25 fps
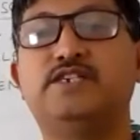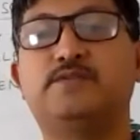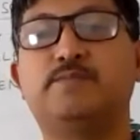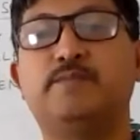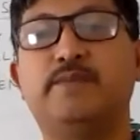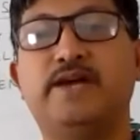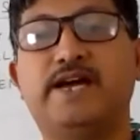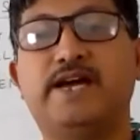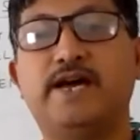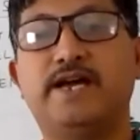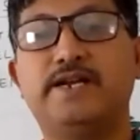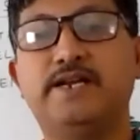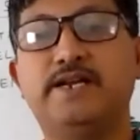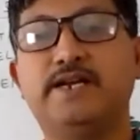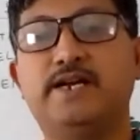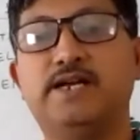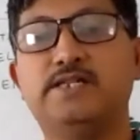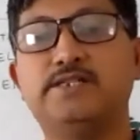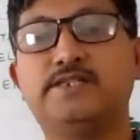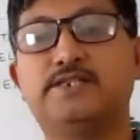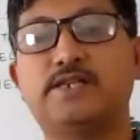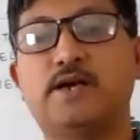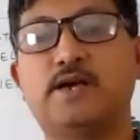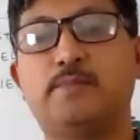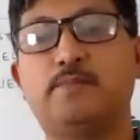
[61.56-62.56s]
it
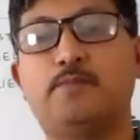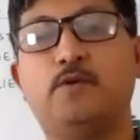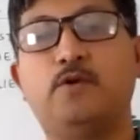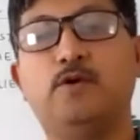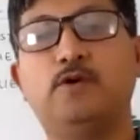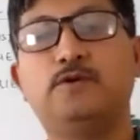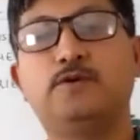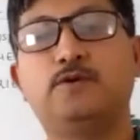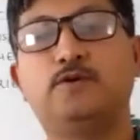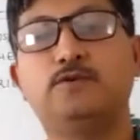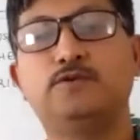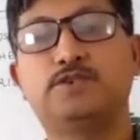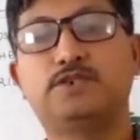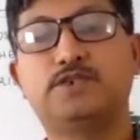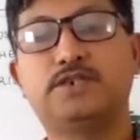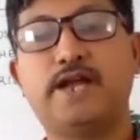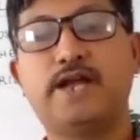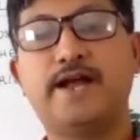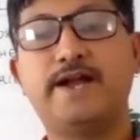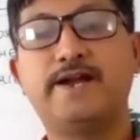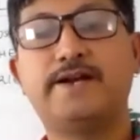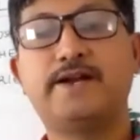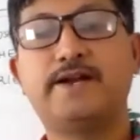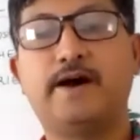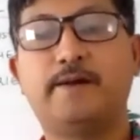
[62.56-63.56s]
mechanical support to
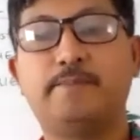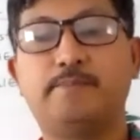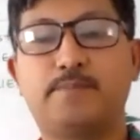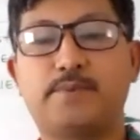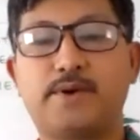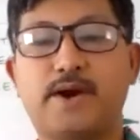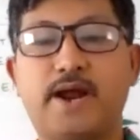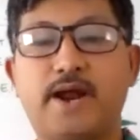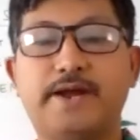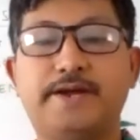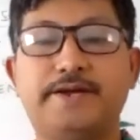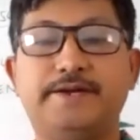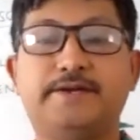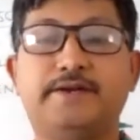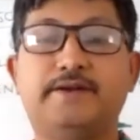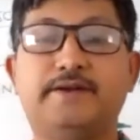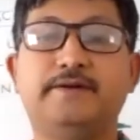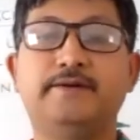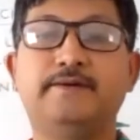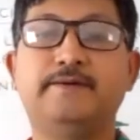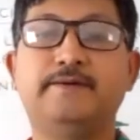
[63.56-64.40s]
stand upright.